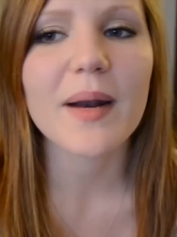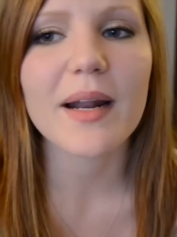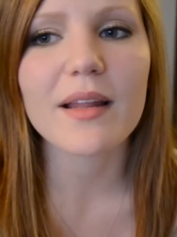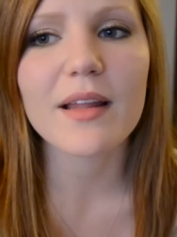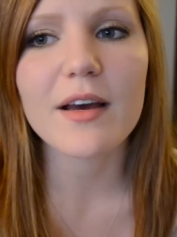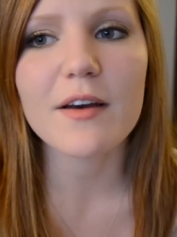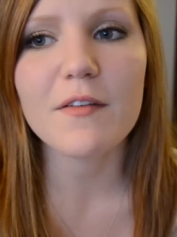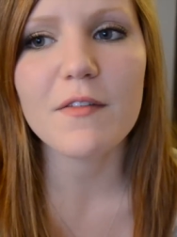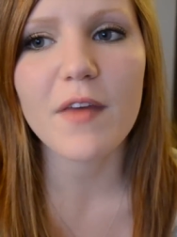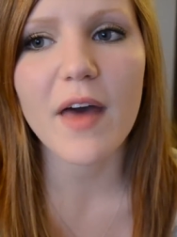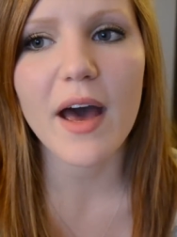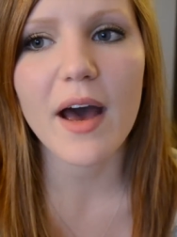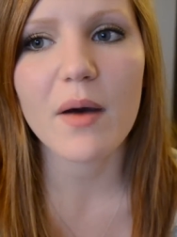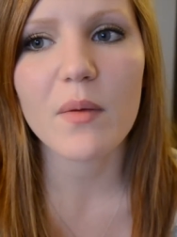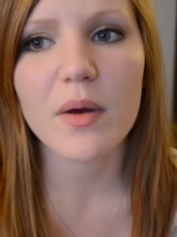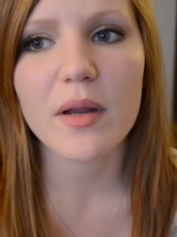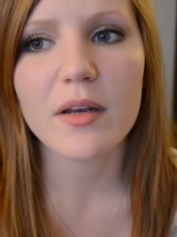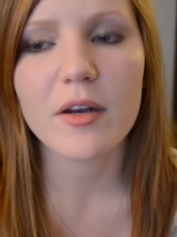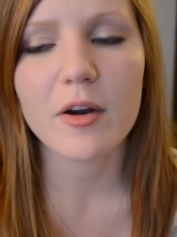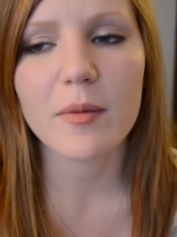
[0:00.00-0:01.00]
But I love
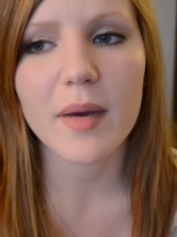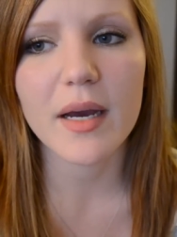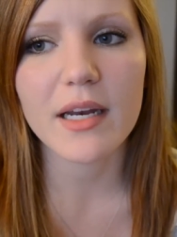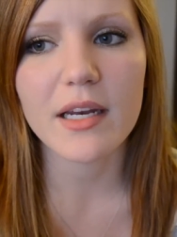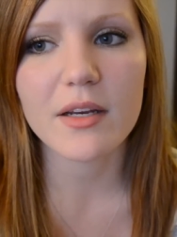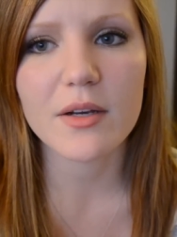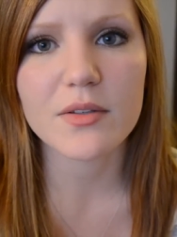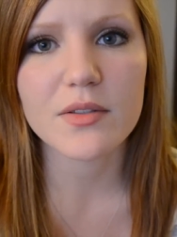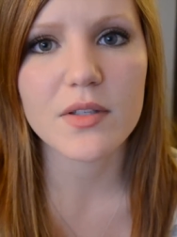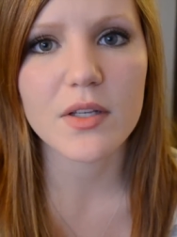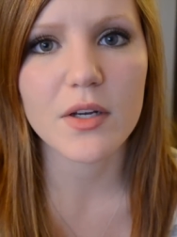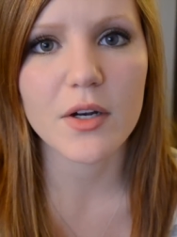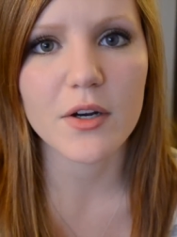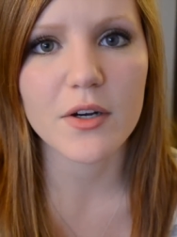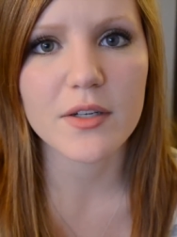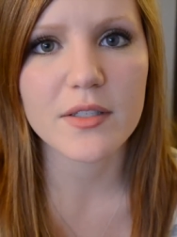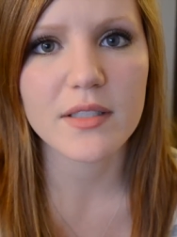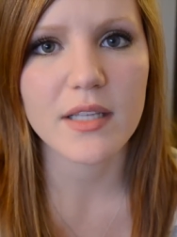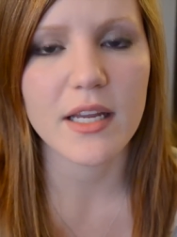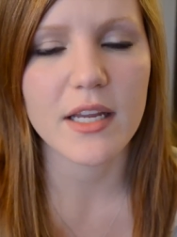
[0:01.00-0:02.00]
that when Hermione goes to the
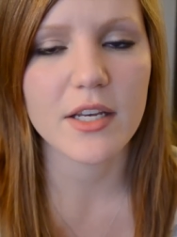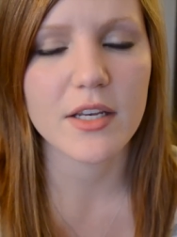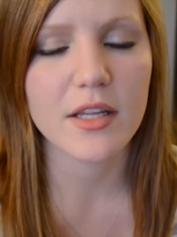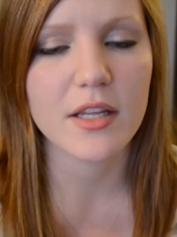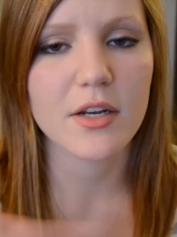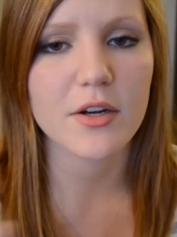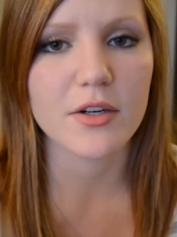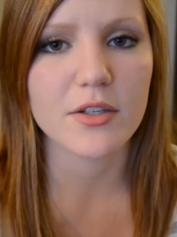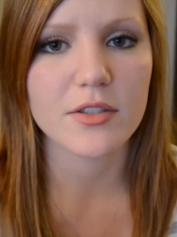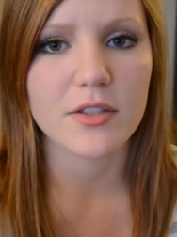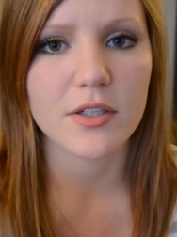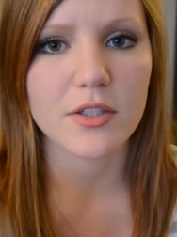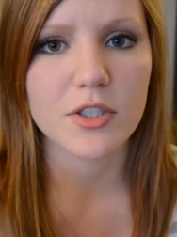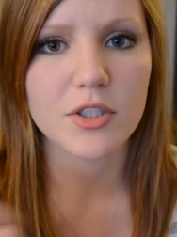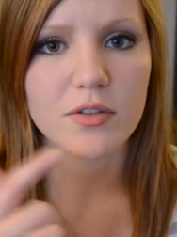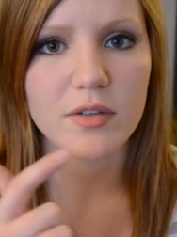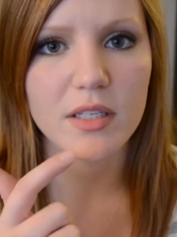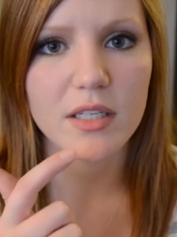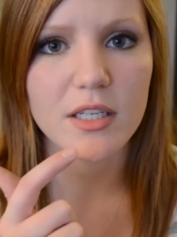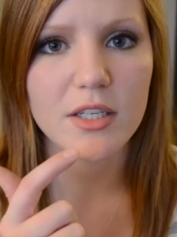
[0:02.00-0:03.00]
nurse and the nurse starts
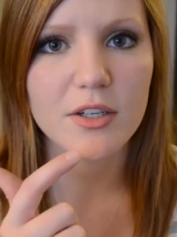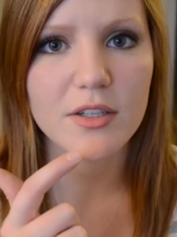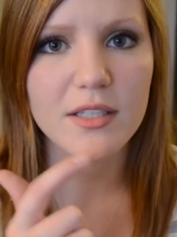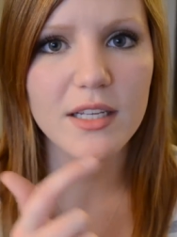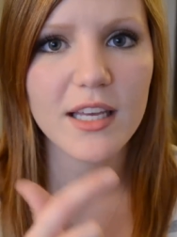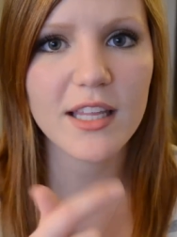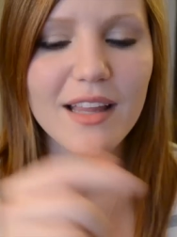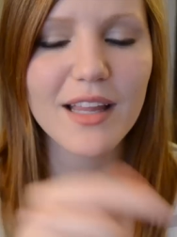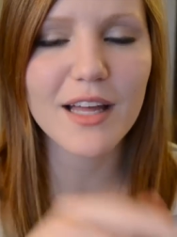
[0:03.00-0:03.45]
shrinking her teeth,